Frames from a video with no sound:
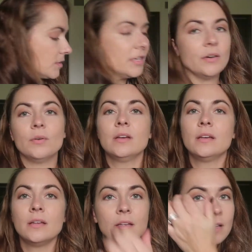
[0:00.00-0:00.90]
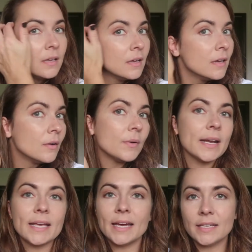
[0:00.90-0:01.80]
So
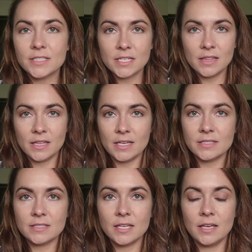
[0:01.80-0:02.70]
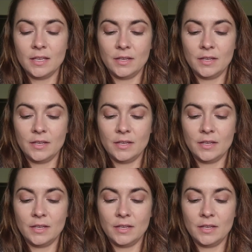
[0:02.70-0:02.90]
when I get into this